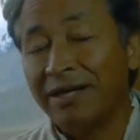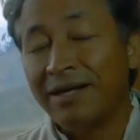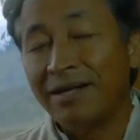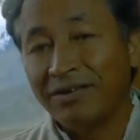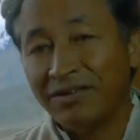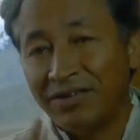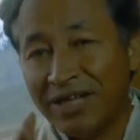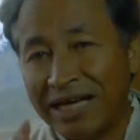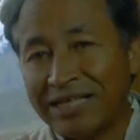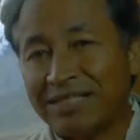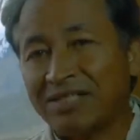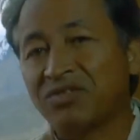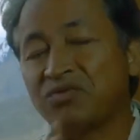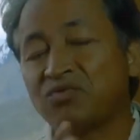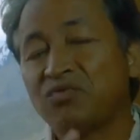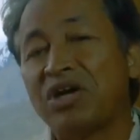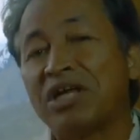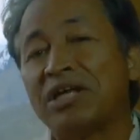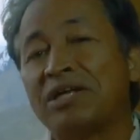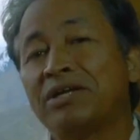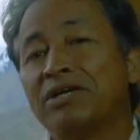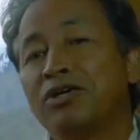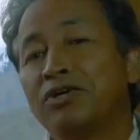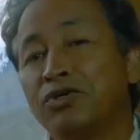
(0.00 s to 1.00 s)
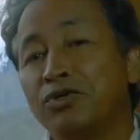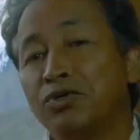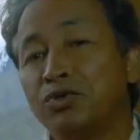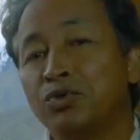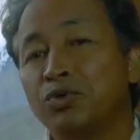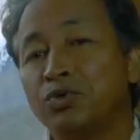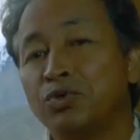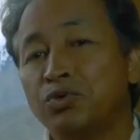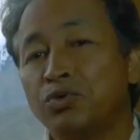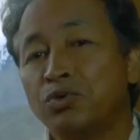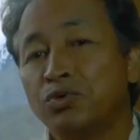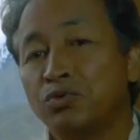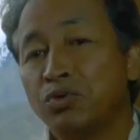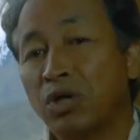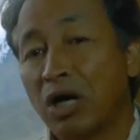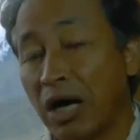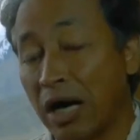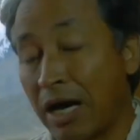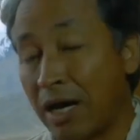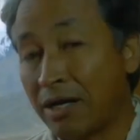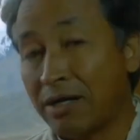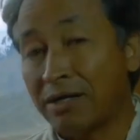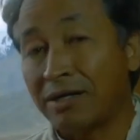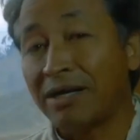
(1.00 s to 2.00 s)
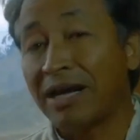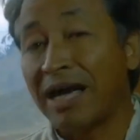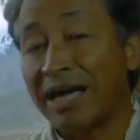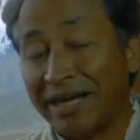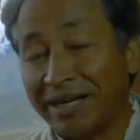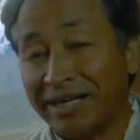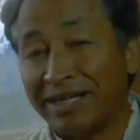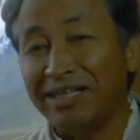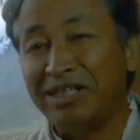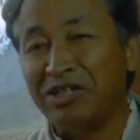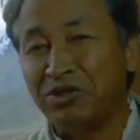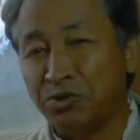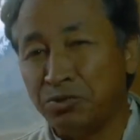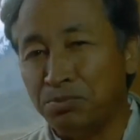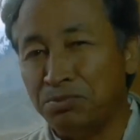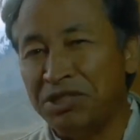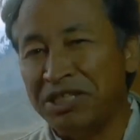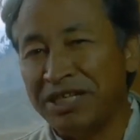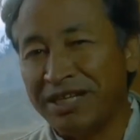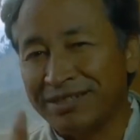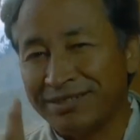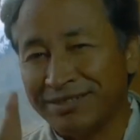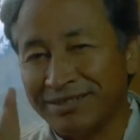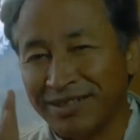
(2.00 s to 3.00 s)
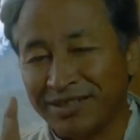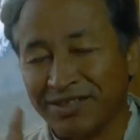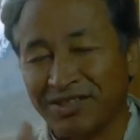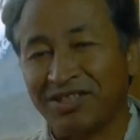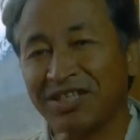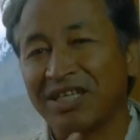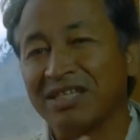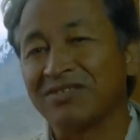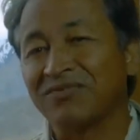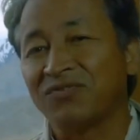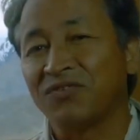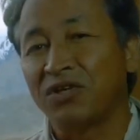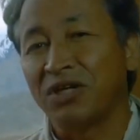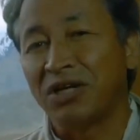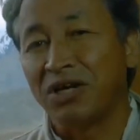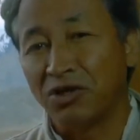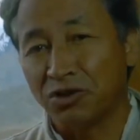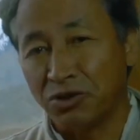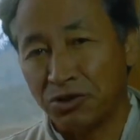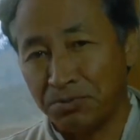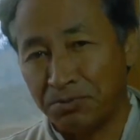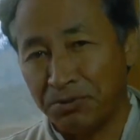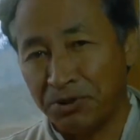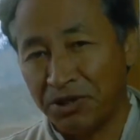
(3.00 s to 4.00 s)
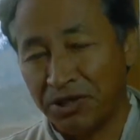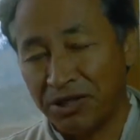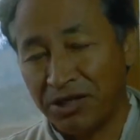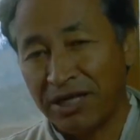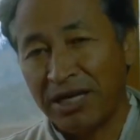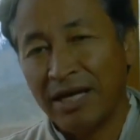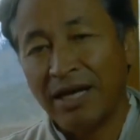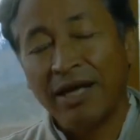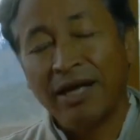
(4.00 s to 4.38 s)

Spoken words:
That's when you are likely to be a successful entrepreneur.